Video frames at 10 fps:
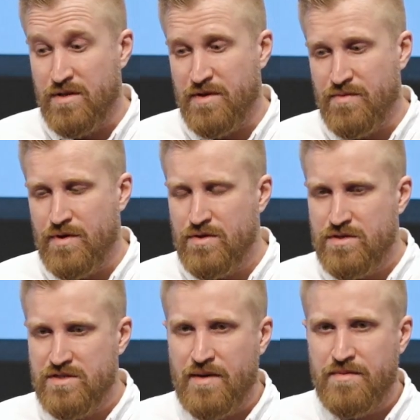But we
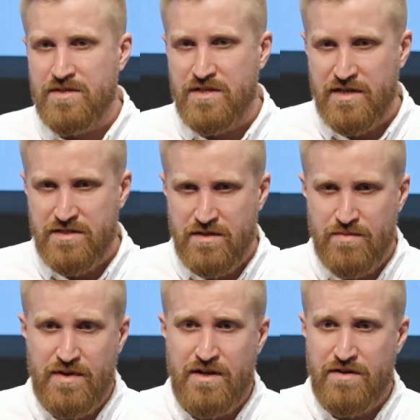also subsidize it in
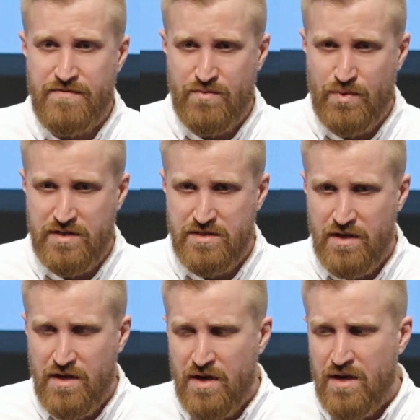many different ways
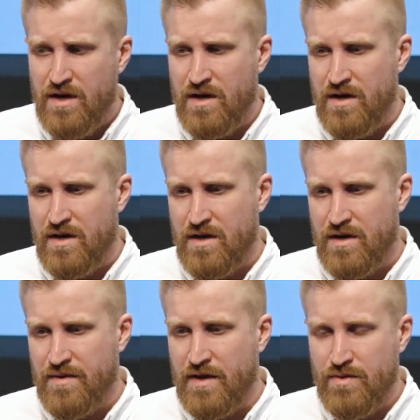
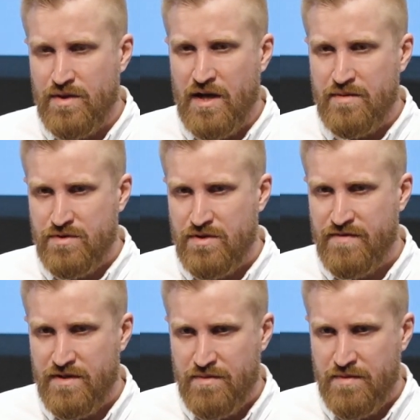and help to
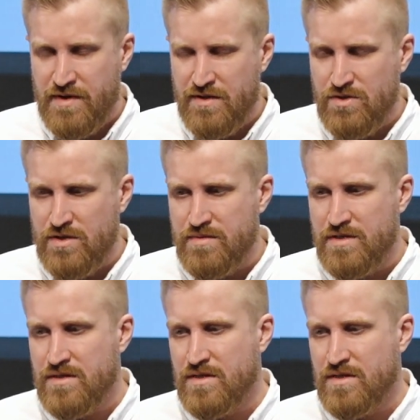develop the partnerships.